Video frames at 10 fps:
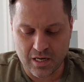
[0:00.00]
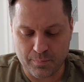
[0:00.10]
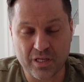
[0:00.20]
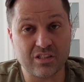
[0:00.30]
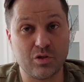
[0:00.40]

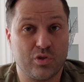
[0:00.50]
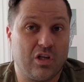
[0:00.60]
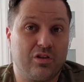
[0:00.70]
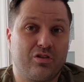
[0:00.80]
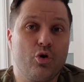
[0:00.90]
because there was
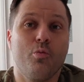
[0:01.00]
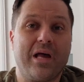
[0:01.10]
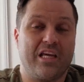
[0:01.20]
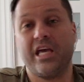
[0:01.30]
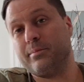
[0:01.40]
too
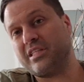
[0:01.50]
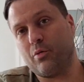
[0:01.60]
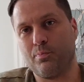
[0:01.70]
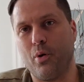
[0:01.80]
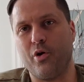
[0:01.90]
many games that
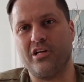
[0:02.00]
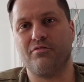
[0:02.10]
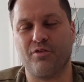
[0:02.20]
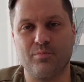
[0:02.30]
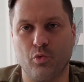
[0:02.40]
were ported
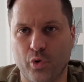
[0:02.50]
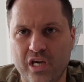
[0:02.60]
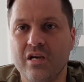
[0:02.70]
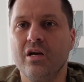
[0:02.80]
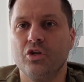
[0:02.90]
from the Wii.